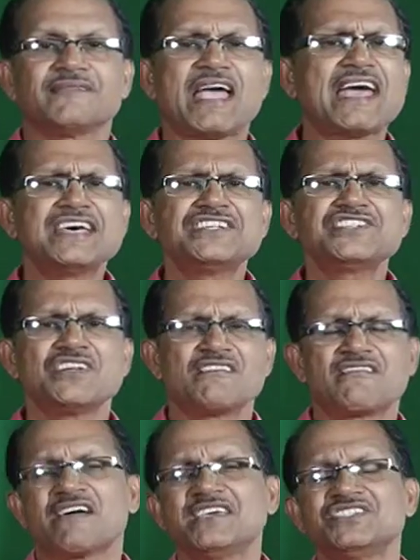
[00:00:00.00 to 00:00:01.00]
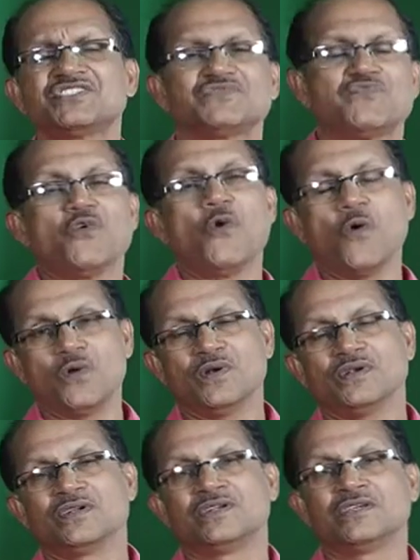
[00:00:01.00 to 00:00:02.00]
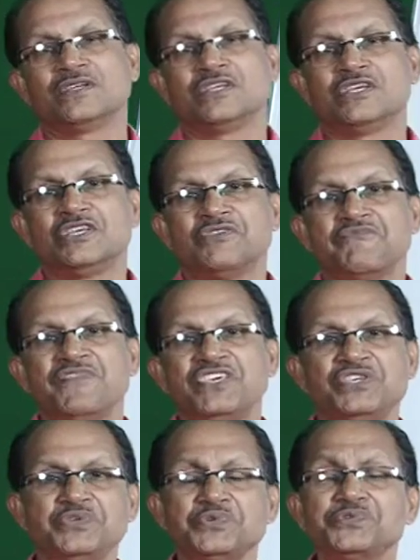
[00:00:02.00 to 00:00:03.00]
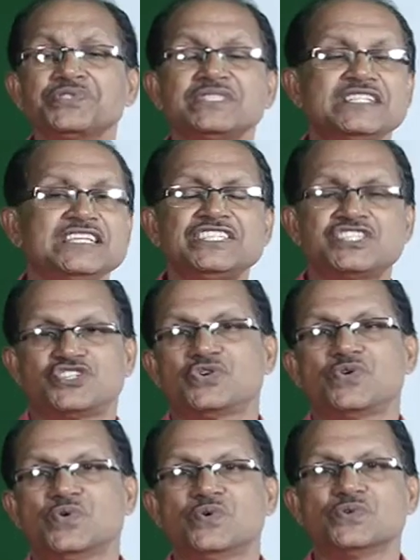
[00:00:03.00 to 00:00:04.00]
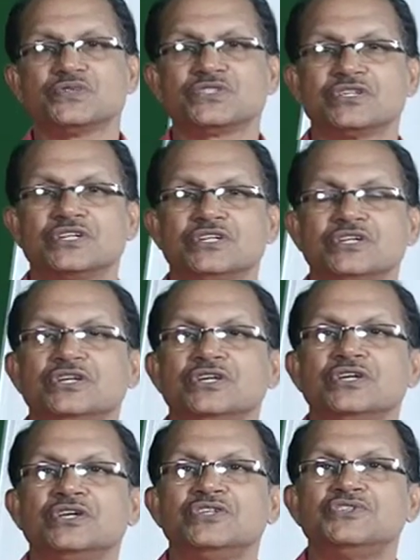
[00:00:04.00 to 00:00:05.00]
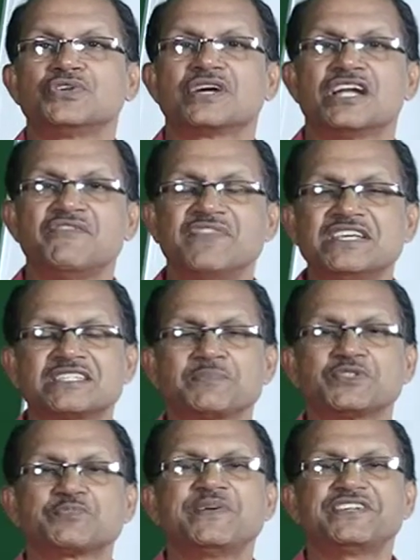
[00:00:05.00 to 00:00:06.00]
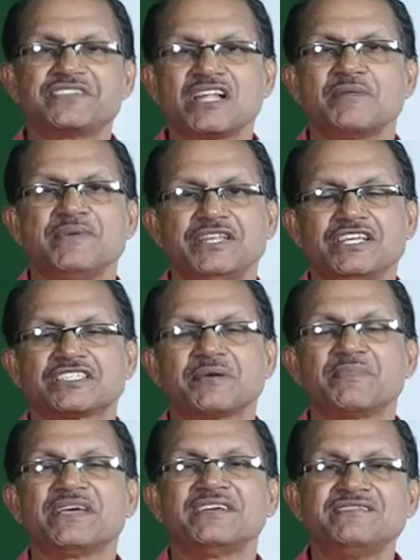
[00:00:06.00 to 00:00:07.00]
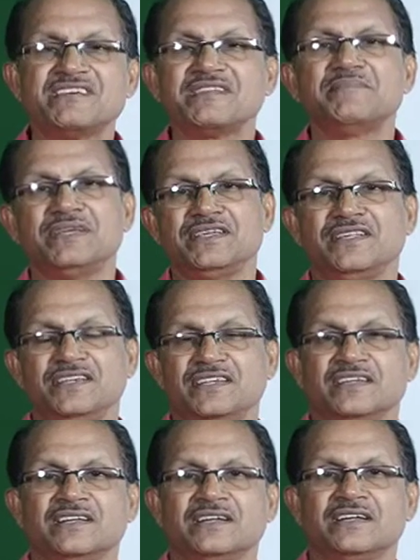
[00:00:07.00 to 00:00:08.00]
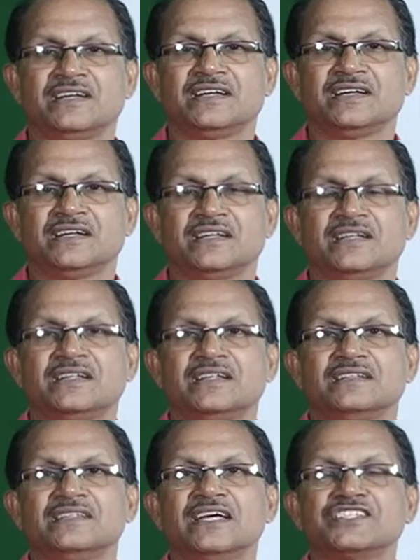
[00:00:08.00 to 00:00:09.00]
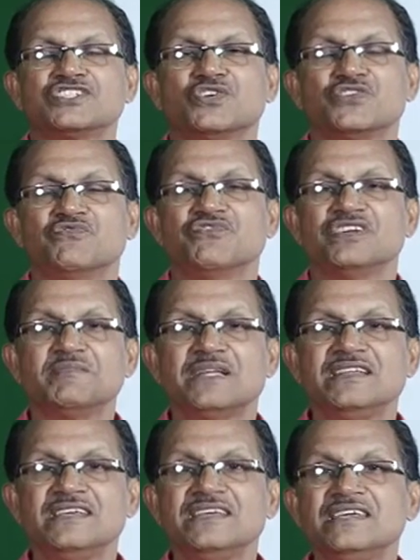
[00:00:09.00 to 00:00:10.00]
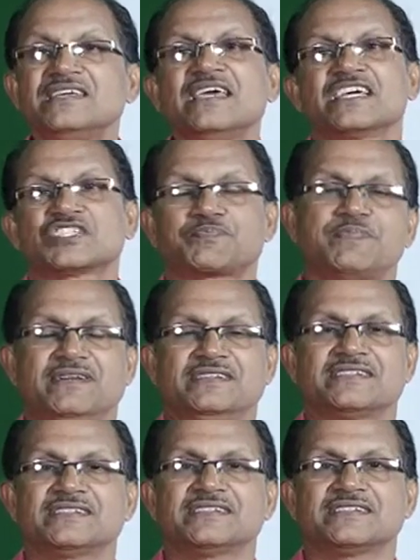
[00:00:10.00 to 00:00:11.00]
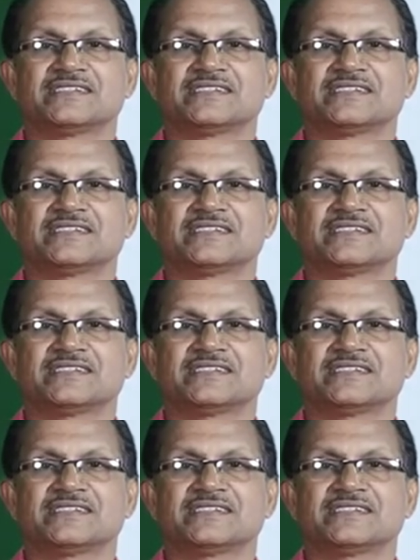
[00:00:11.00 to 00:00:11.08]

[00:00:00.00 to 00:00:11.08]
and rise fall. We use these tones to convey some special meaning, some hidden meaning that is not verbally expressed.